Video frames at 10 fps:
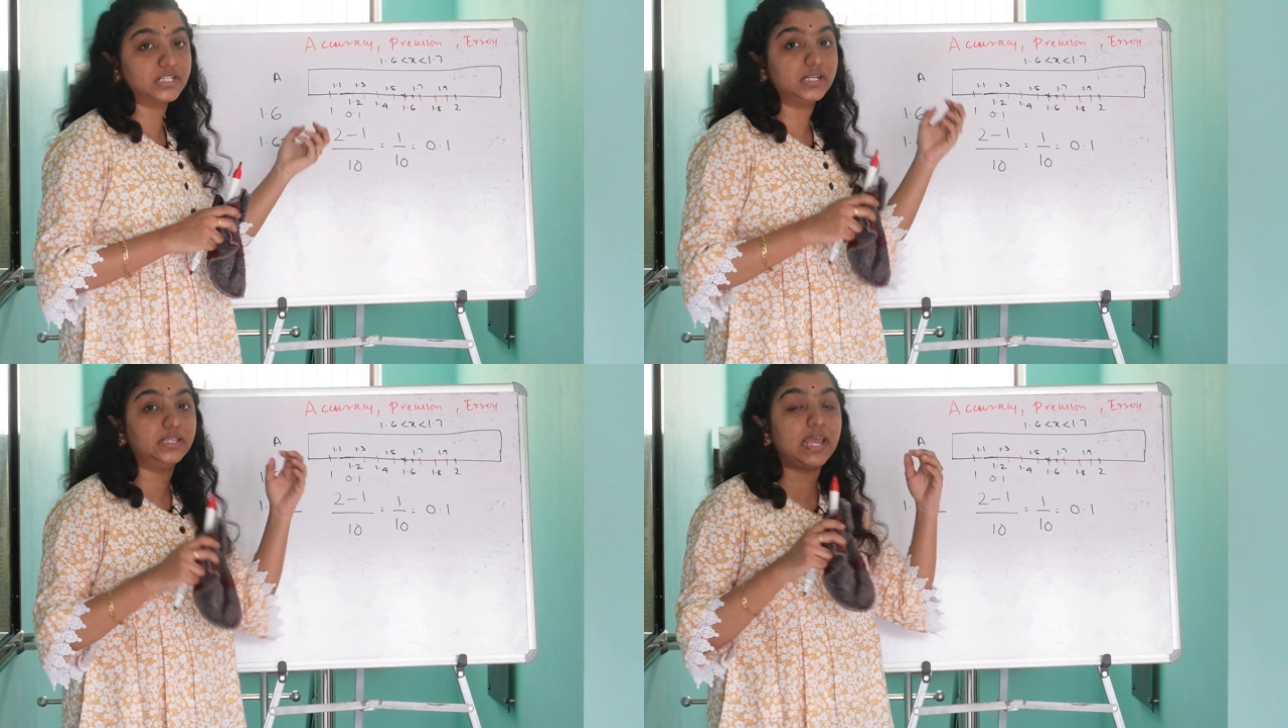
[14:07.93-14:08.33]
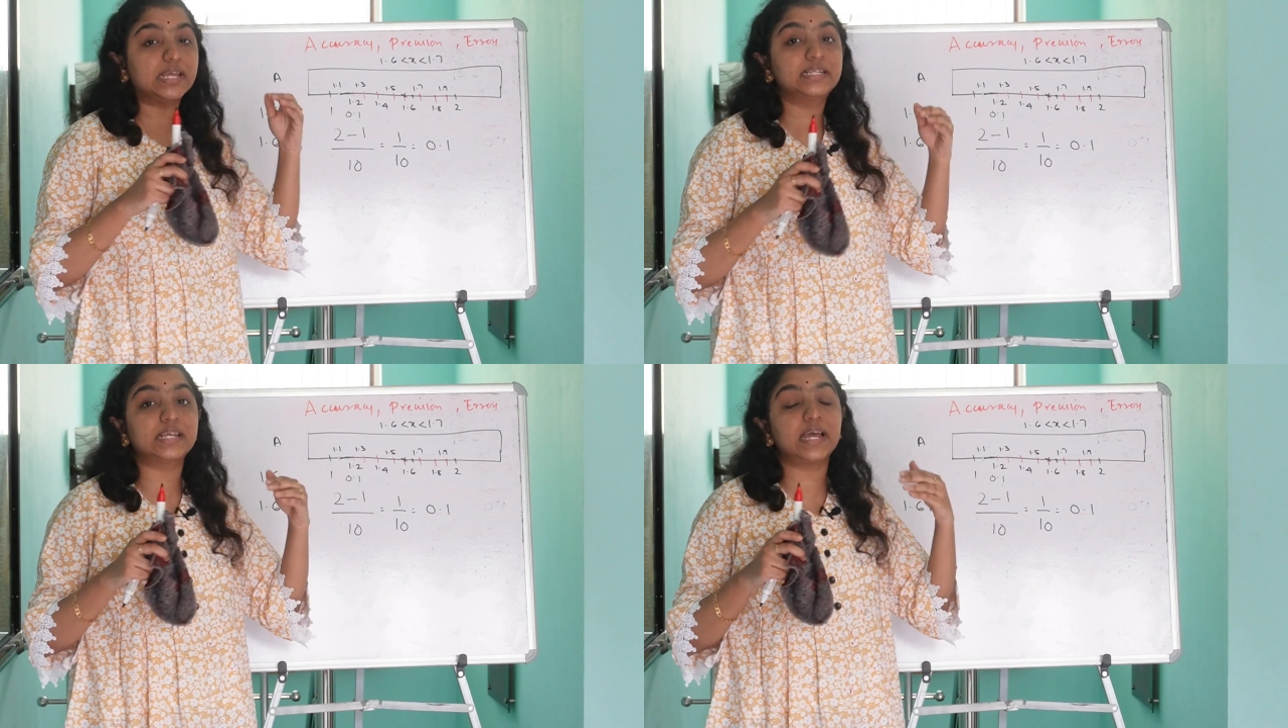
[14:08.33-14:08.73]
the
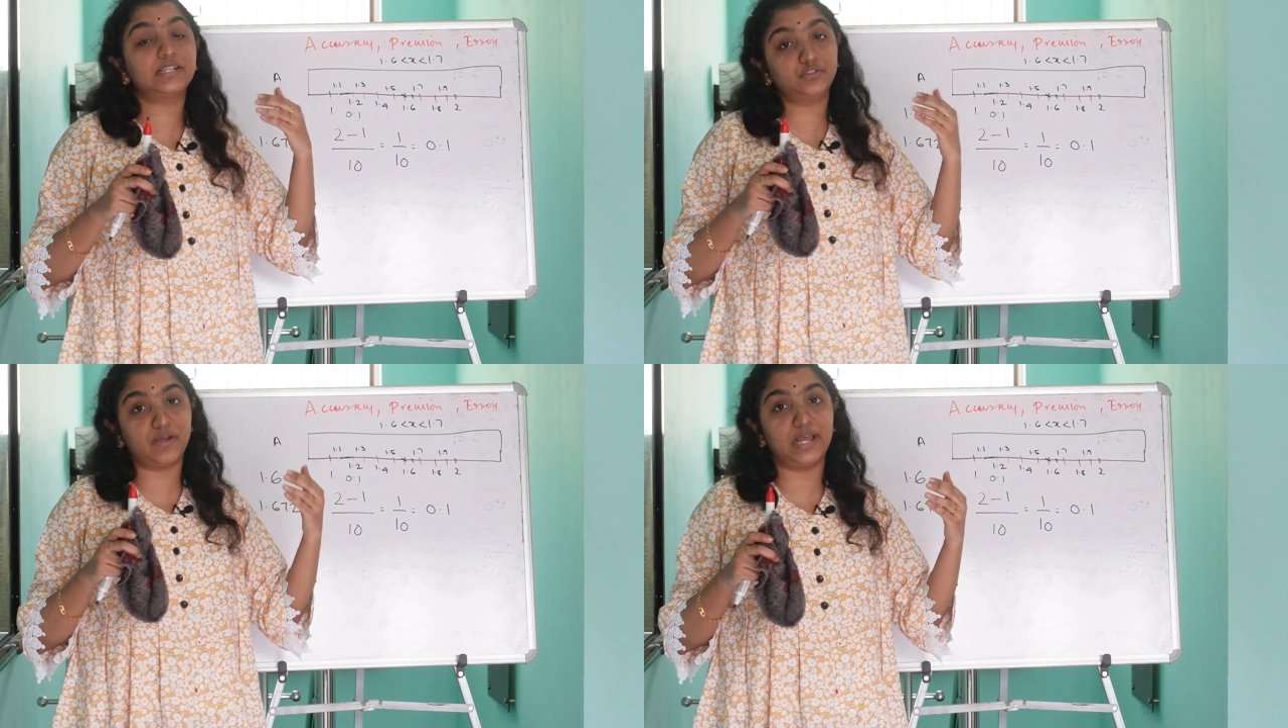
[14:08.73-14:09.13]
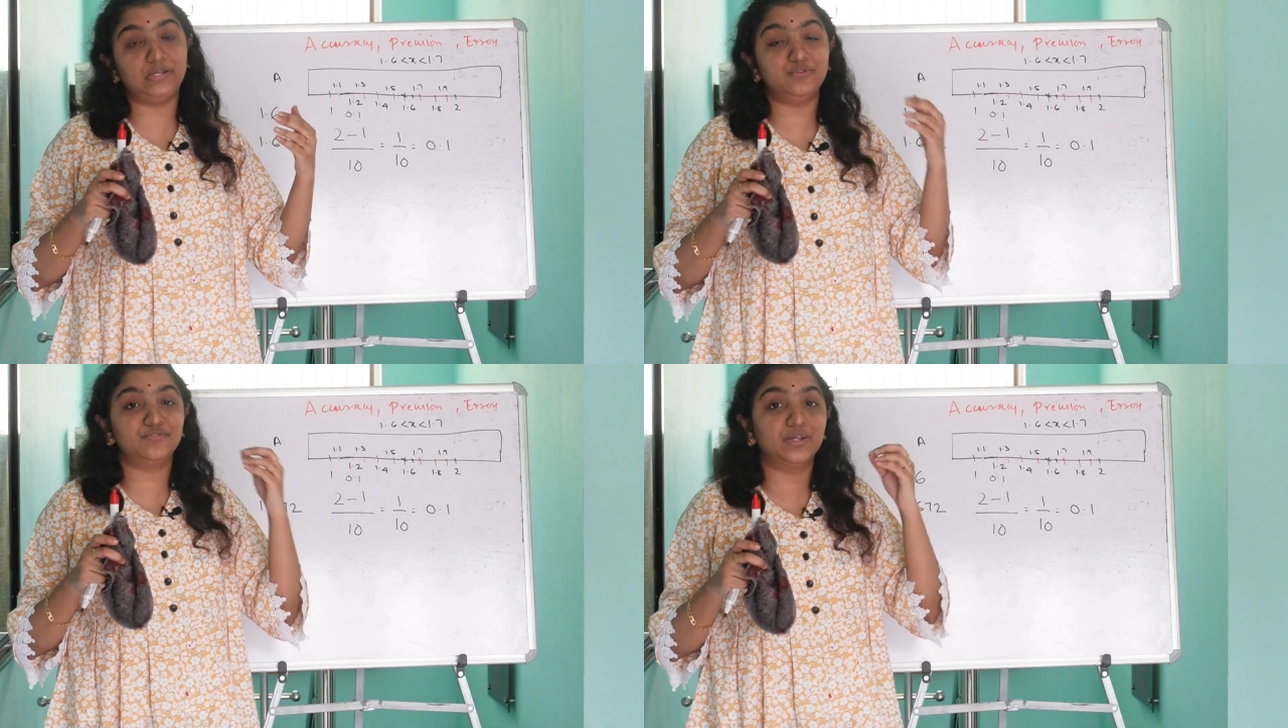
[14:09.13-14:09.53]
exact
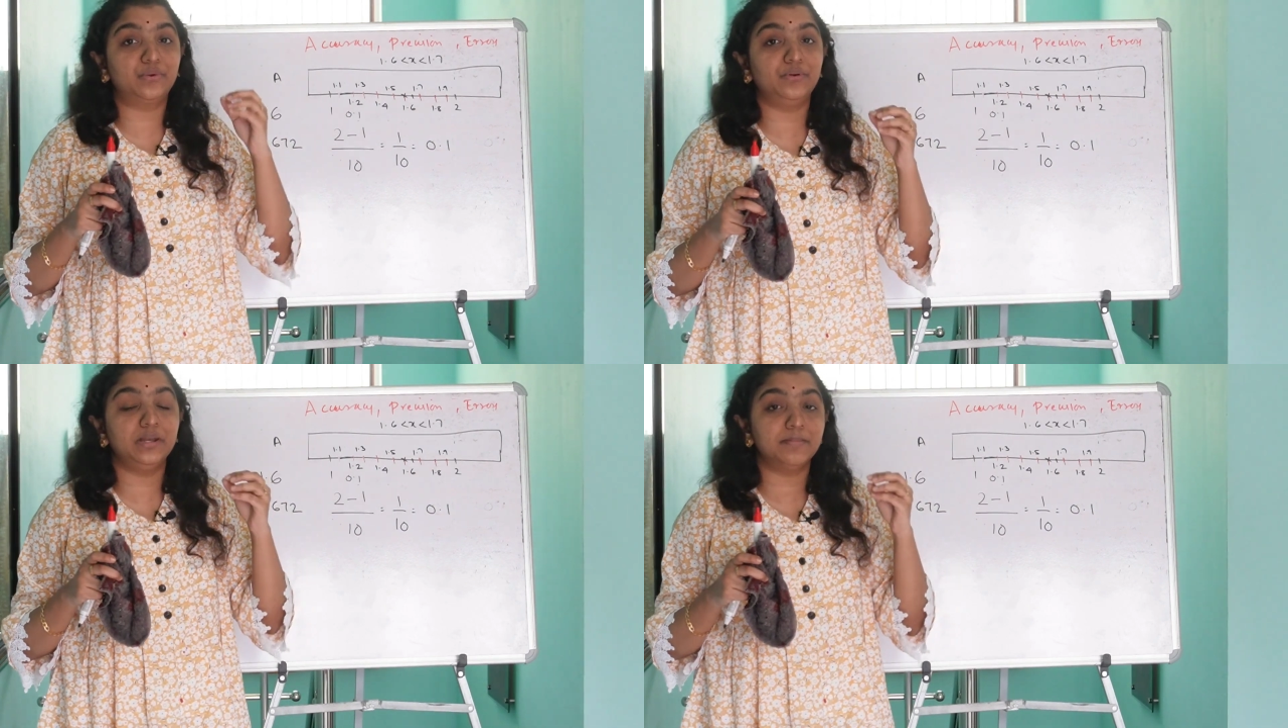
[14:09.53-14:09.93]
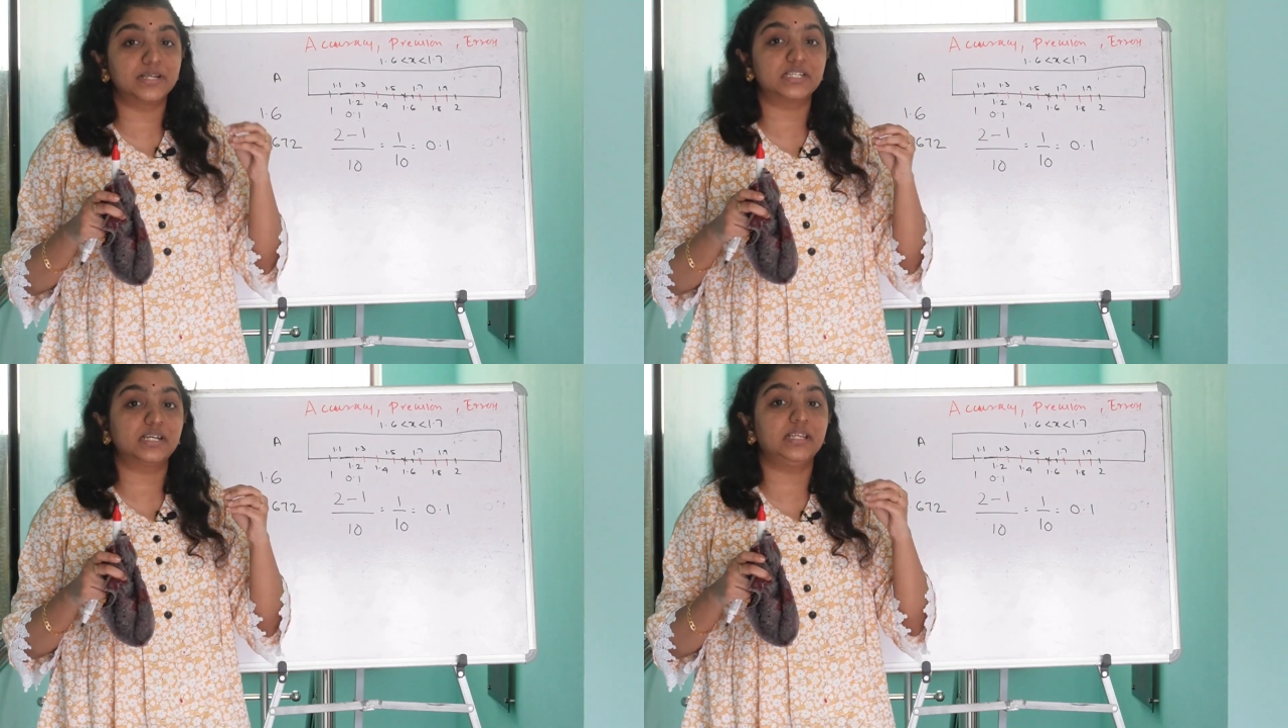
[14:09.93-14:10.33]
values. We couldn't measure